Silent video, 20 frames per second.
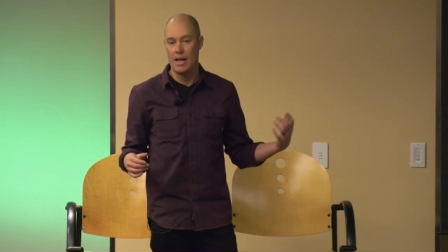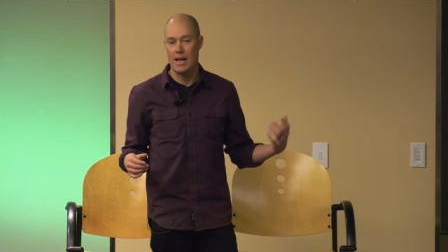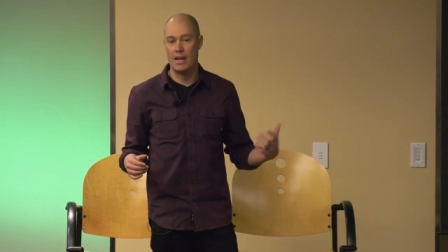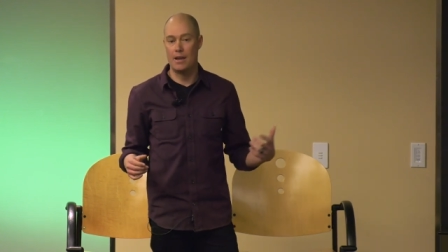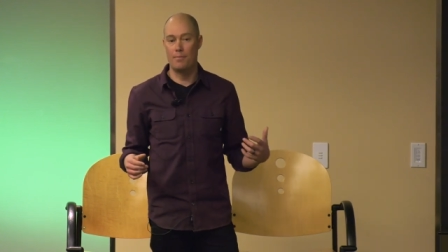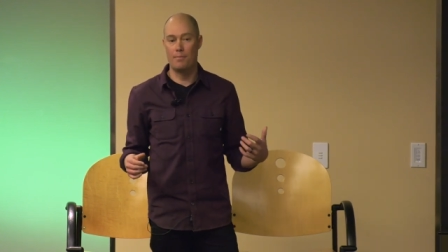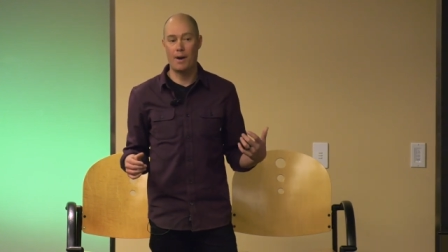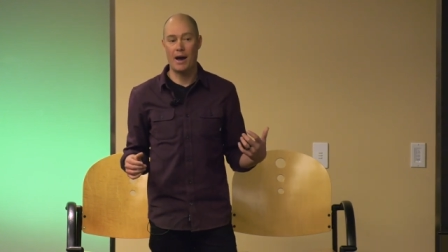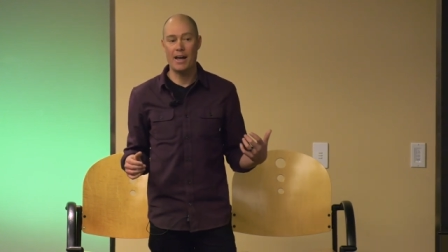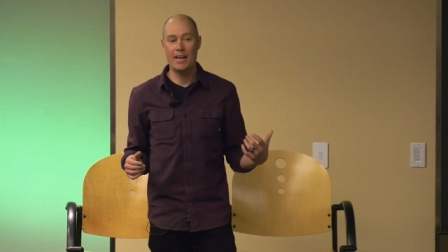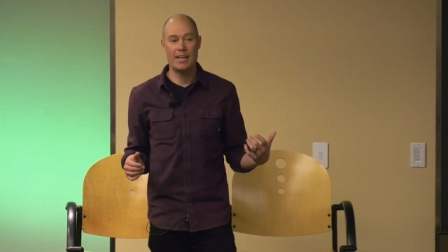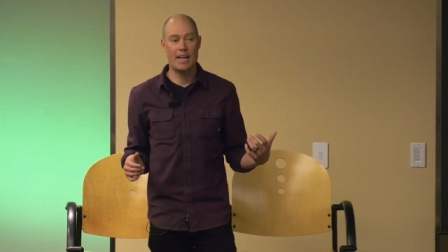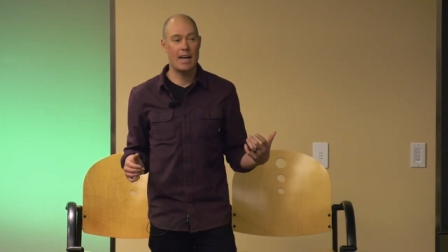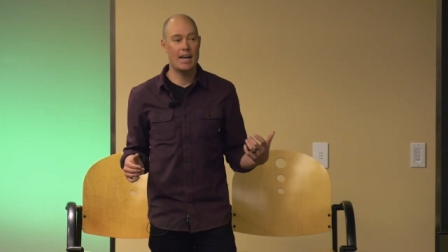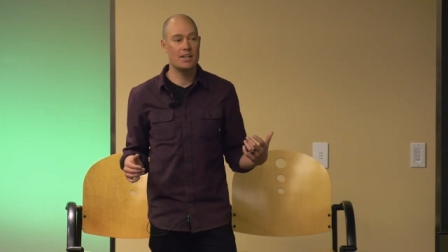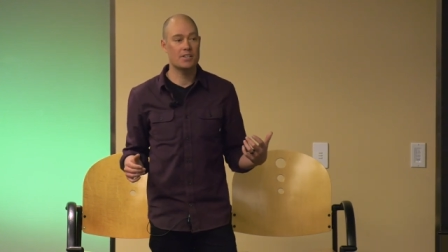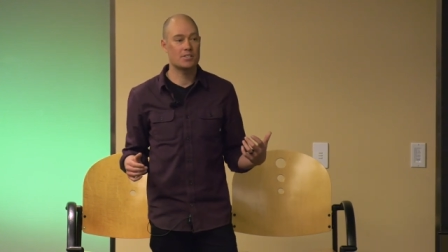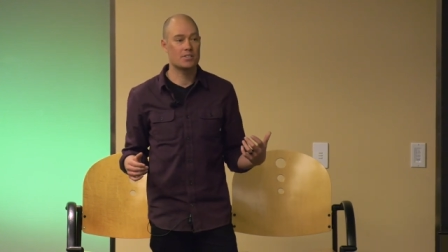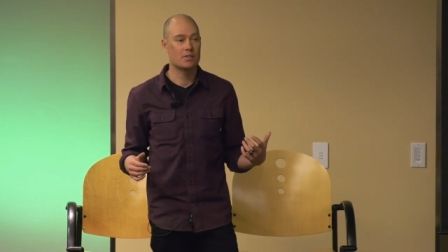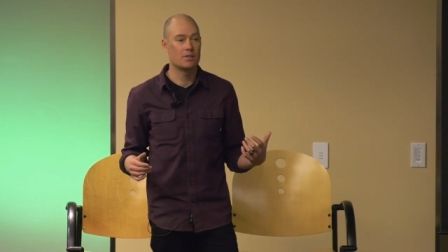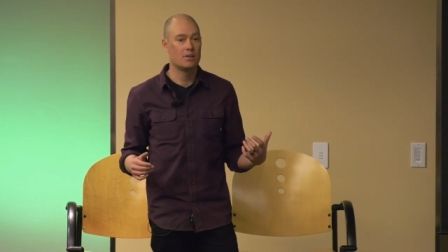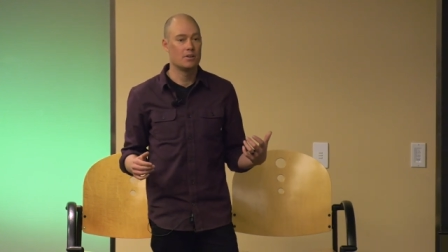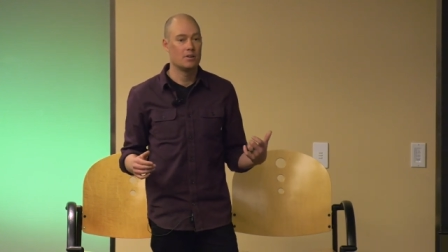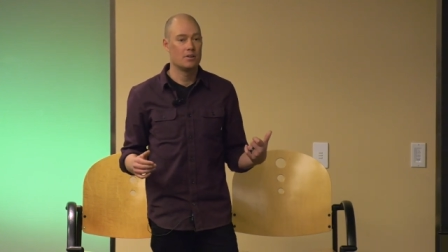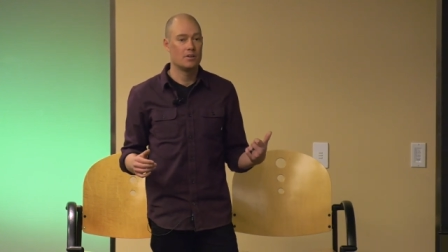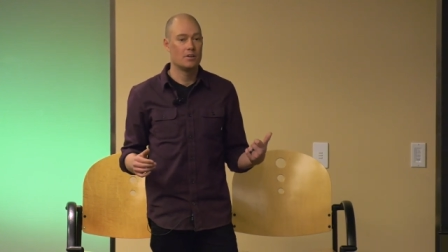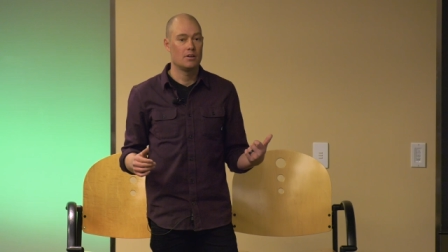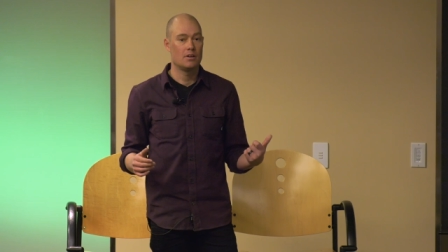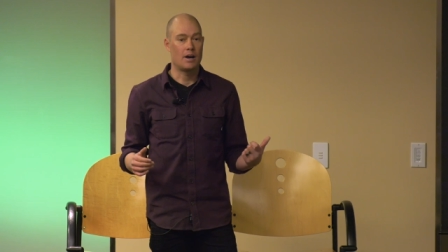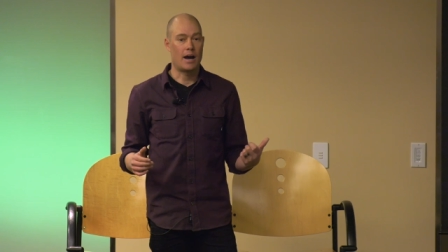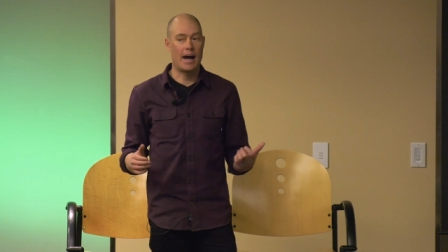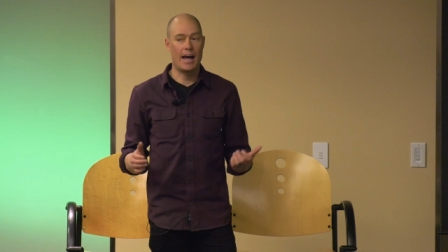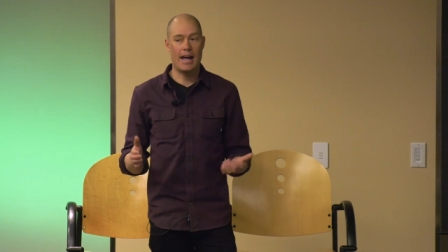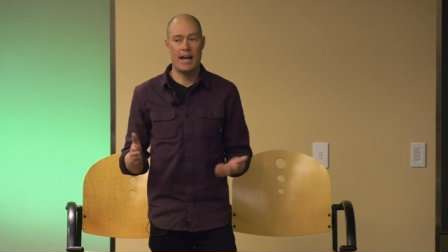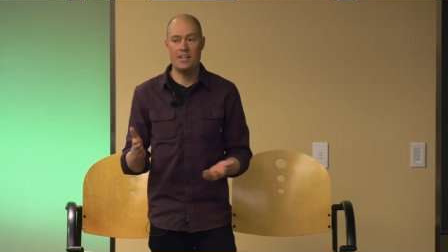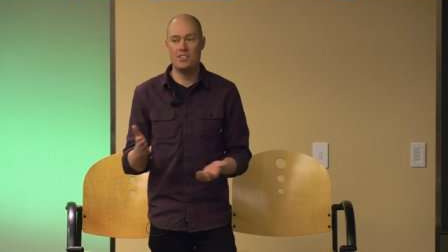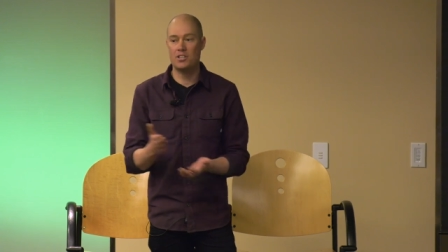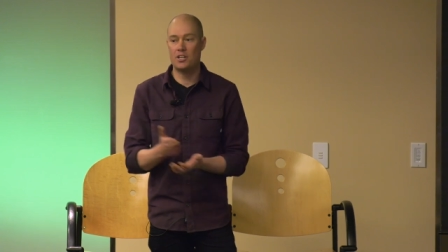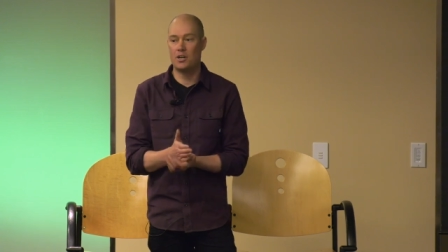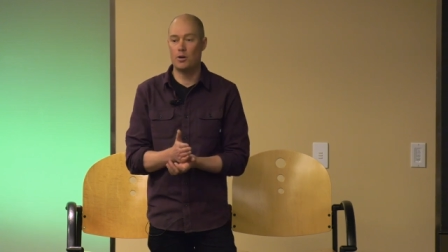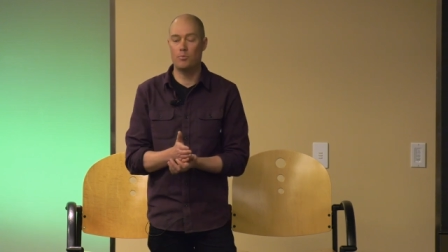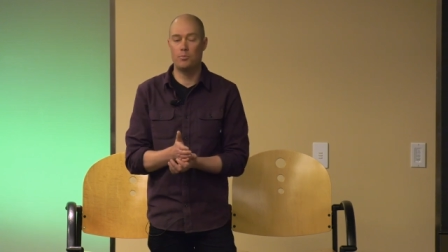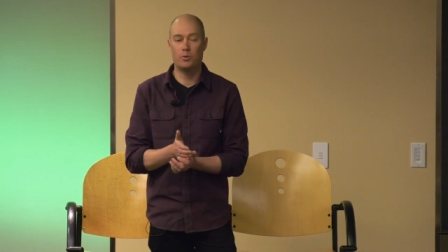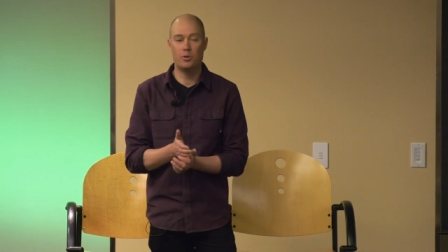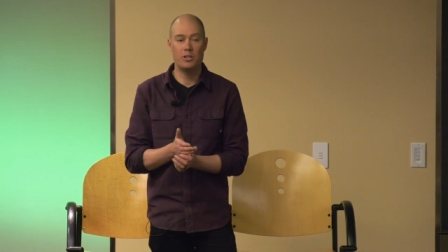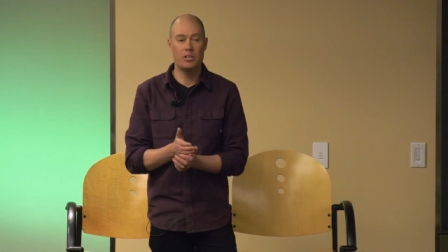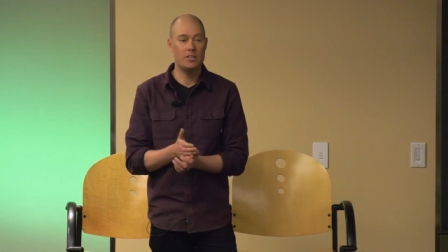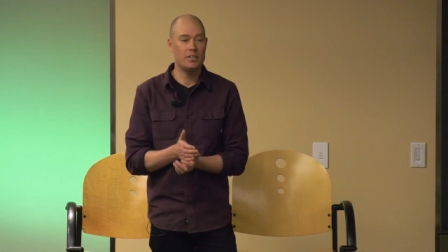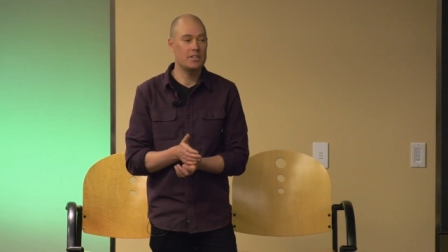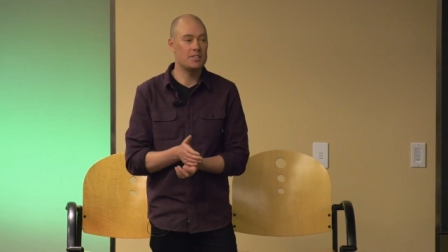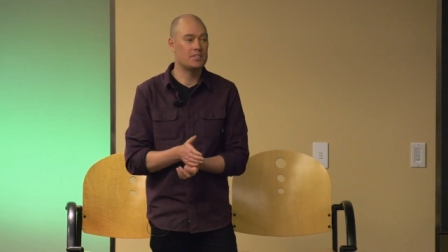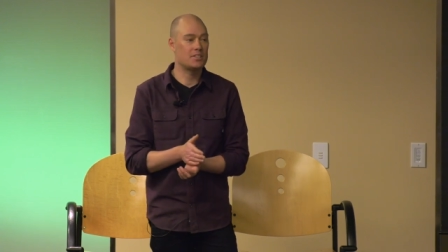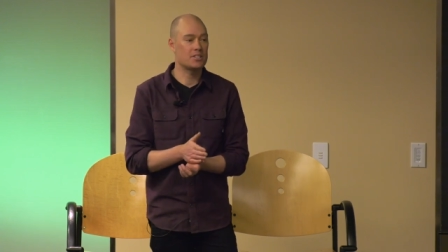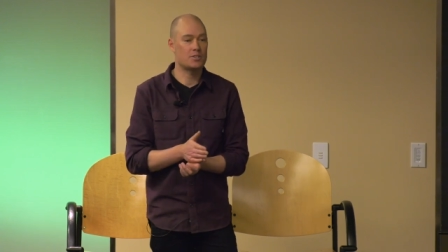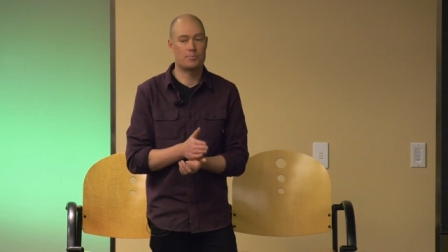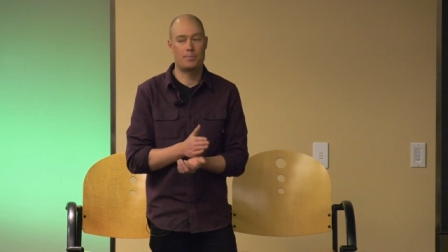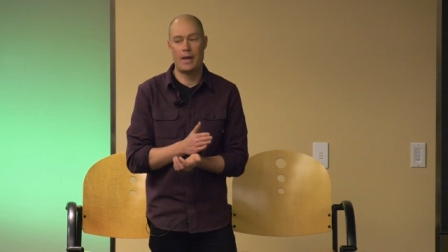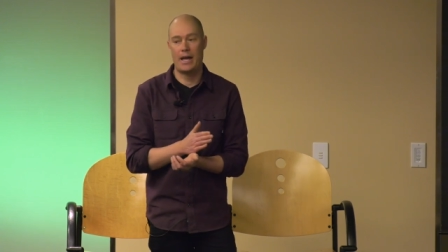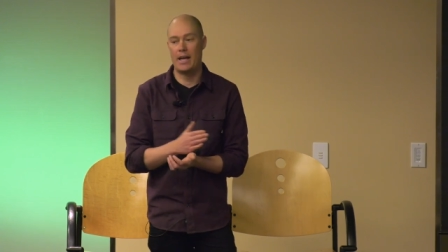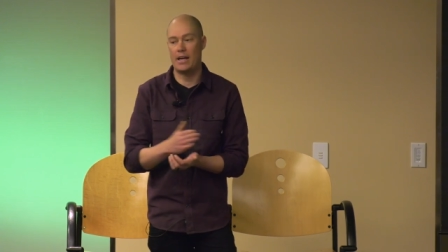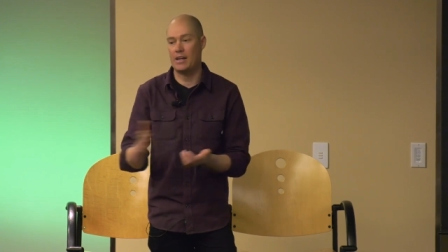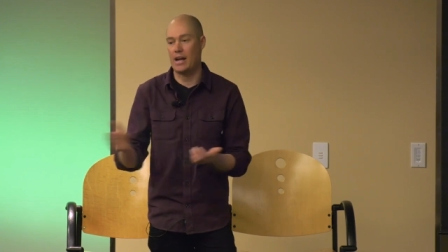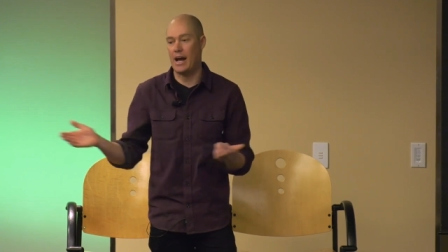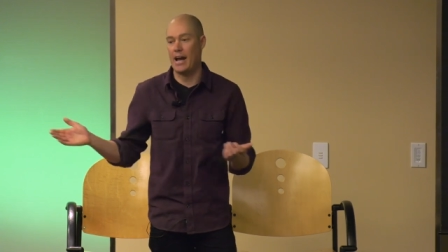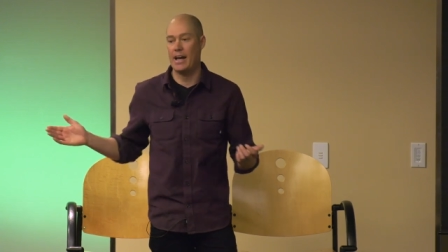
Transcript: And in my case, I had to completely disband.